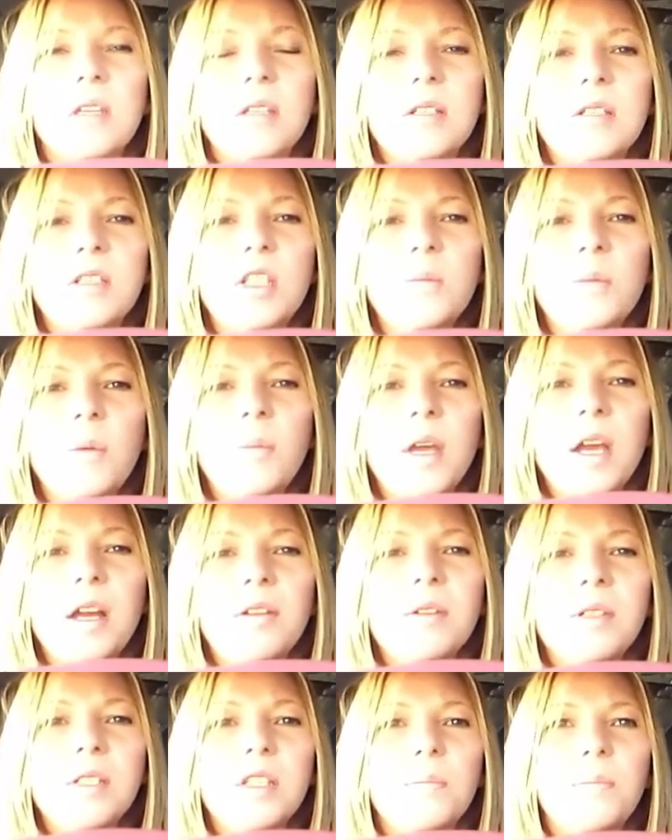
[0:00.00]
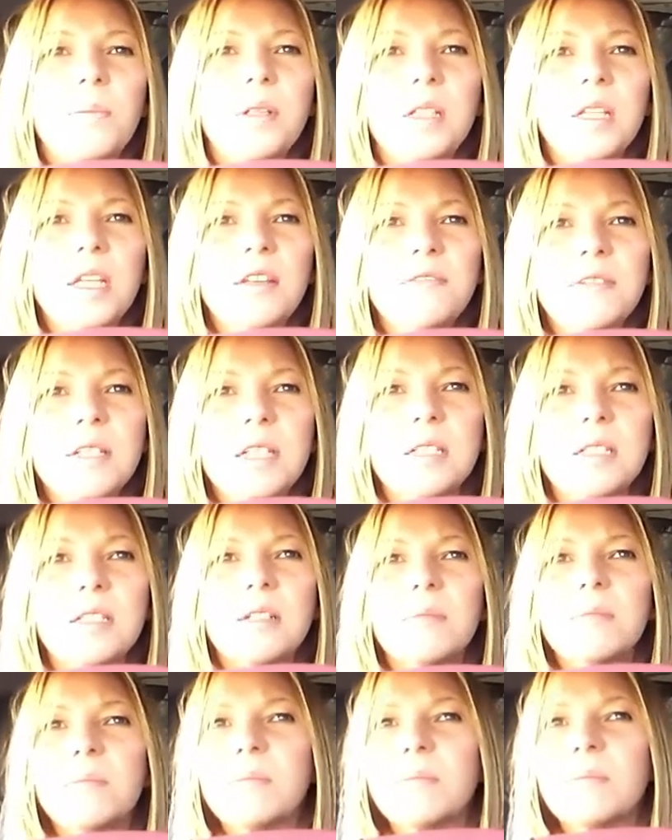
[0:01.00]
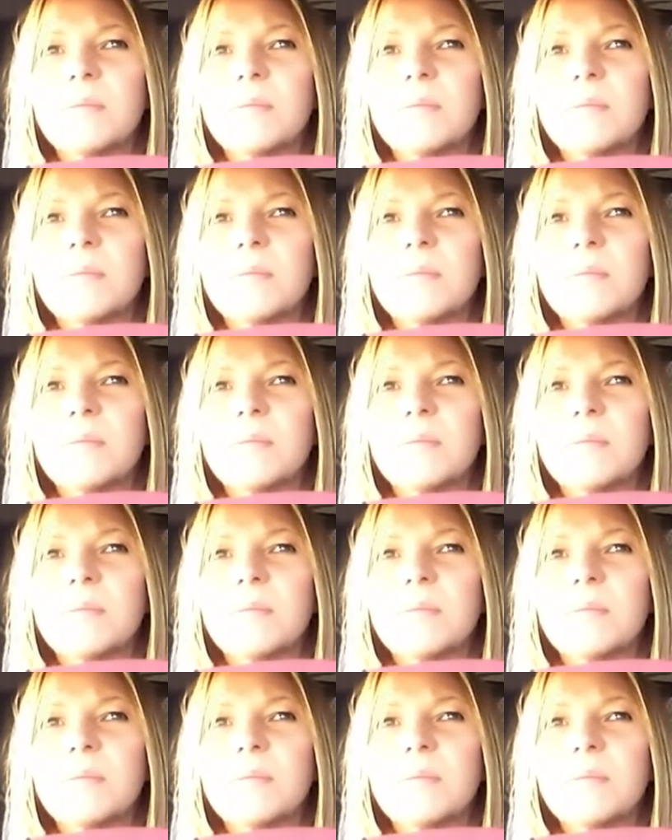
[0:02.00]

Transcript: Your superpower is your belief system.